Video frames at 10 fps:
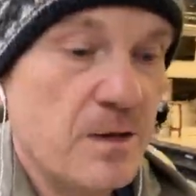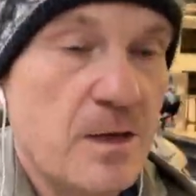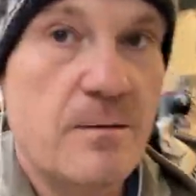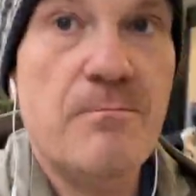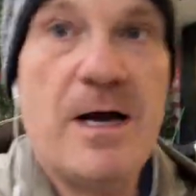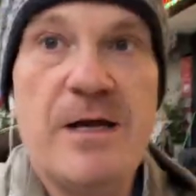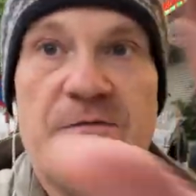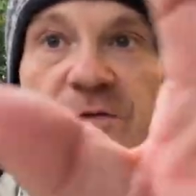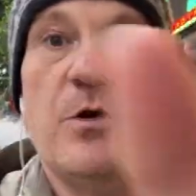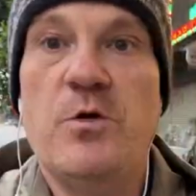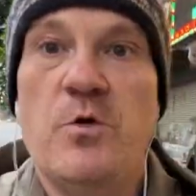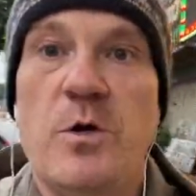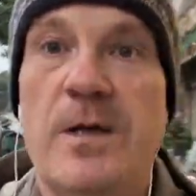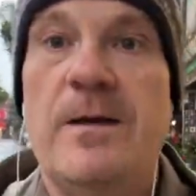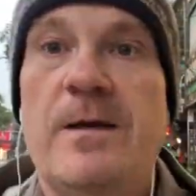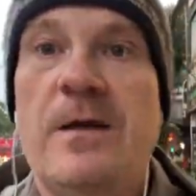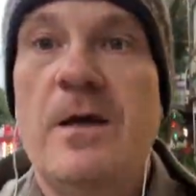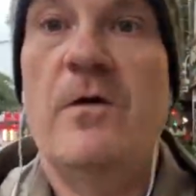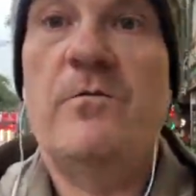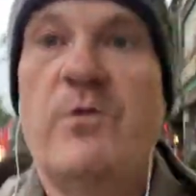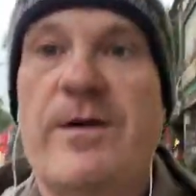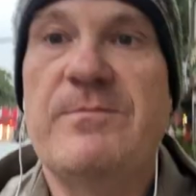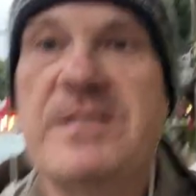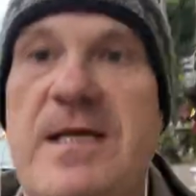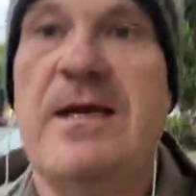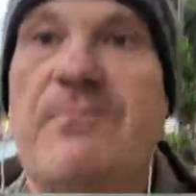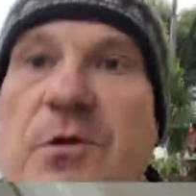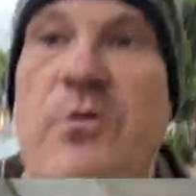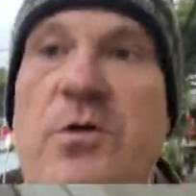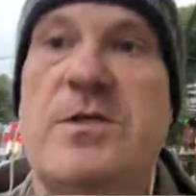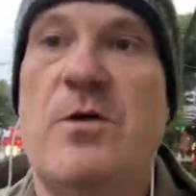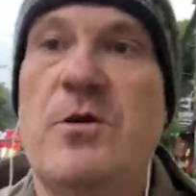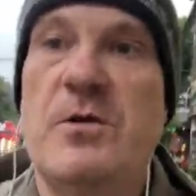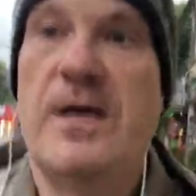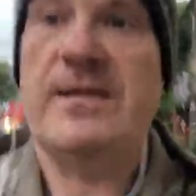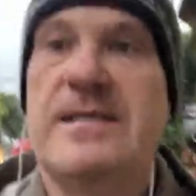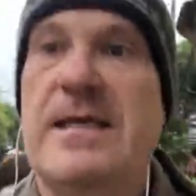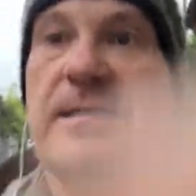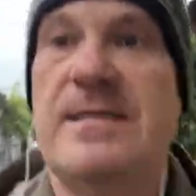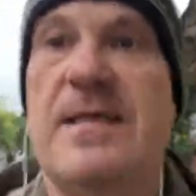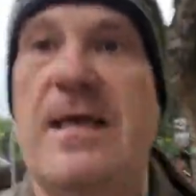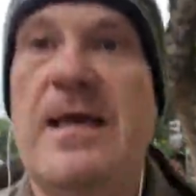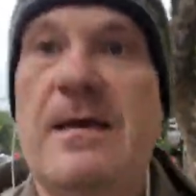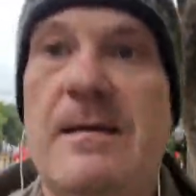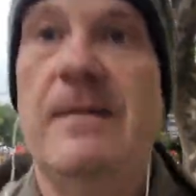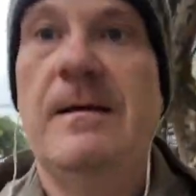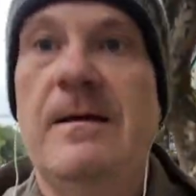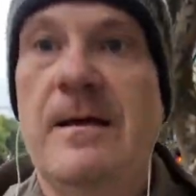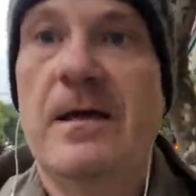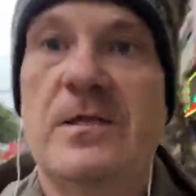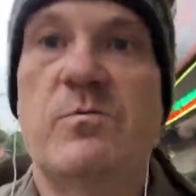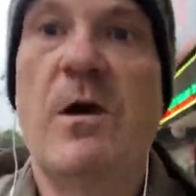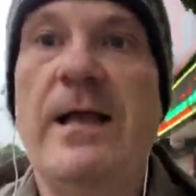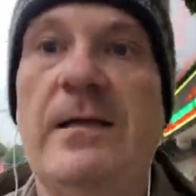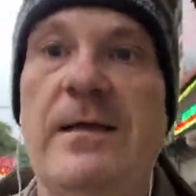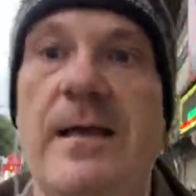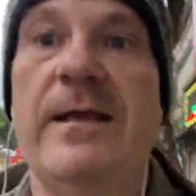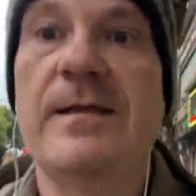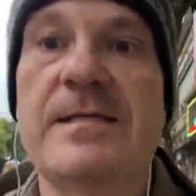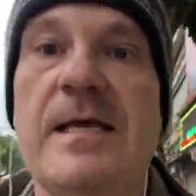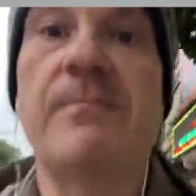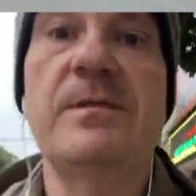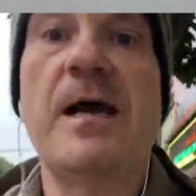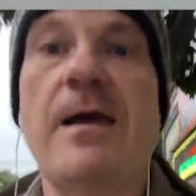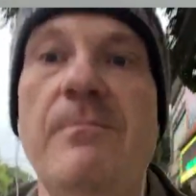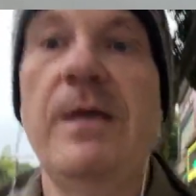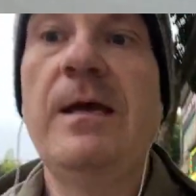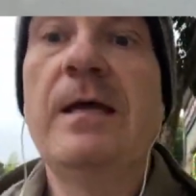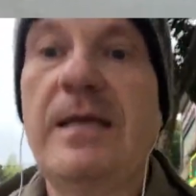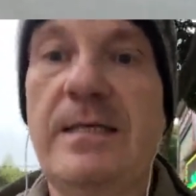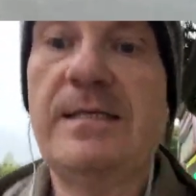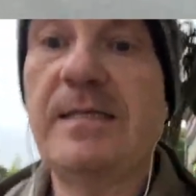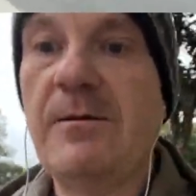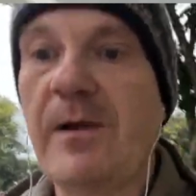my view of what I'm seeing, but also you guys get to see as well, and at the same time get to see what